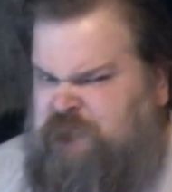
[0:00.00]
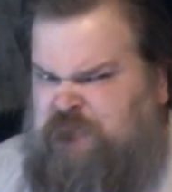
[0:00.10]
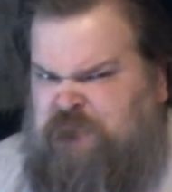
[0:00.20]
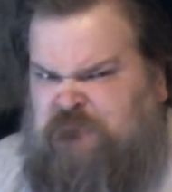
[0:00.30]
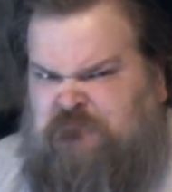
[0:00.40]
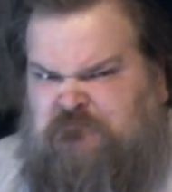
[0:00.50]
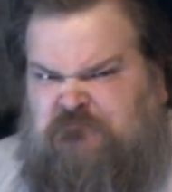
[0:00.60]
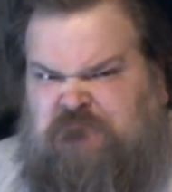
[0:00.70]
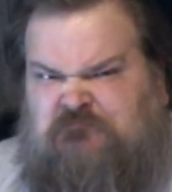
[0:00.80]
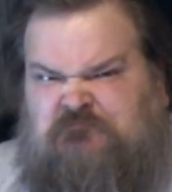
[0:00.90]

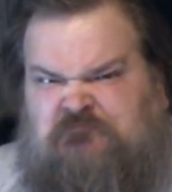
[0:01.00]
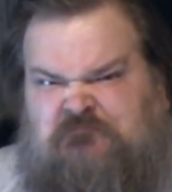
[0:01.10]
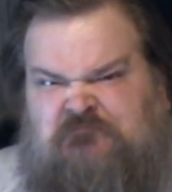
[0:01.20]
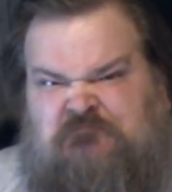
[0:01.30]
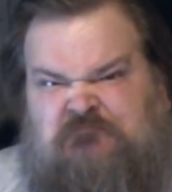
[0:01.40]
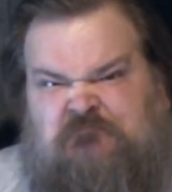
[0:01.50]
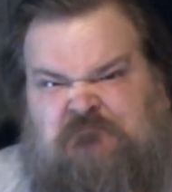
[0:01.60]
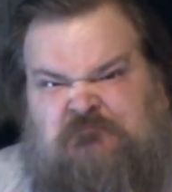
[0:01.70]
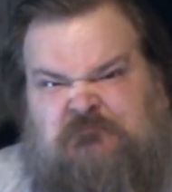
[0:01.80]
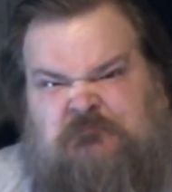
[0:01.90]

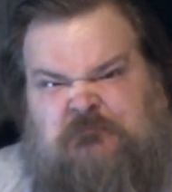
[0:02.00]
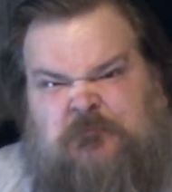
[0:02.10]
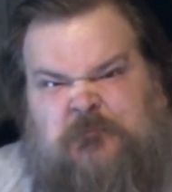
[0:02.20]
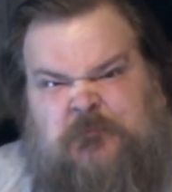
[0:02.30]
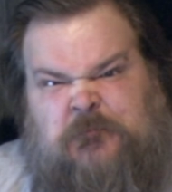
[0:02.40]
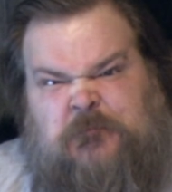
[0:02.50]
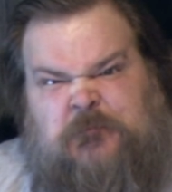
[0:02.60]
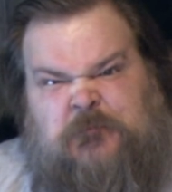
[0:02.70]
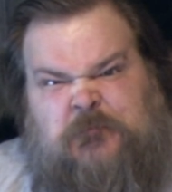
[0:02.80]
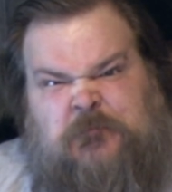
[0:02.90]

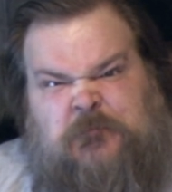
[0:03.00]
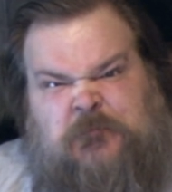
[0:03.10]
(no one is talking)